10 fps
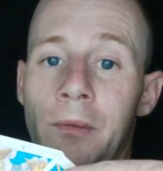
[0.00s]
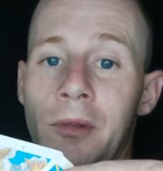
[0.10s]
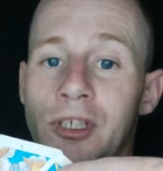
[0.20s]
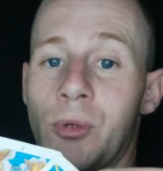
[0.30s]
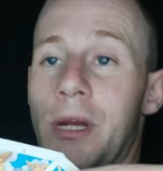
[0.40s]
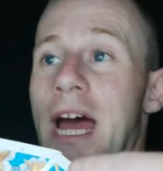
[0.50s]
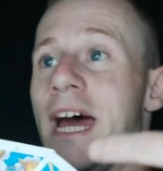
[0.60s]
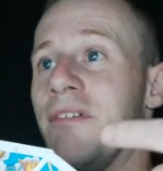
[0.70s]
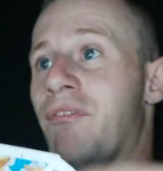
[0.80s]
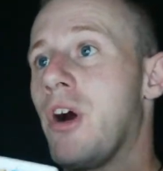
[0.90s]
So we
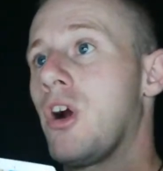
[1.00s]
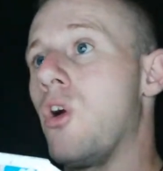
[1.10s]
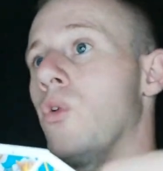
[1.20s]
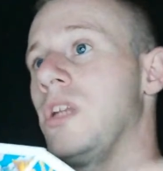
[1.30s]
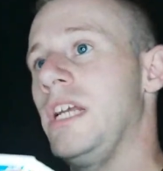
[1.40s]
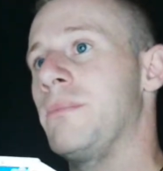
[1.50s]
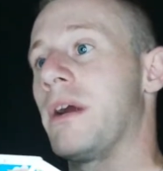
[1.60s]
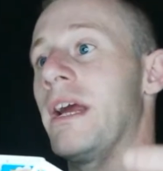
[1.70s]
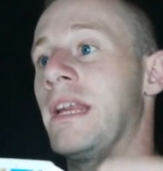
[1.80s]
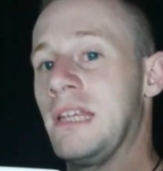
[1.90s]
had Virgo, Libra,
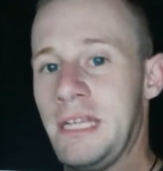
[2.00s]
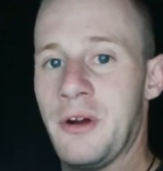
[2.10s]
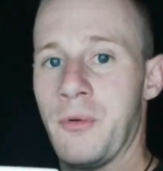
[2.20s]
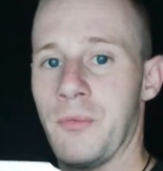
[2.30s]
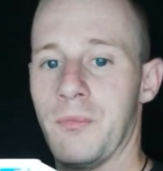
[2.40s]
and Leo.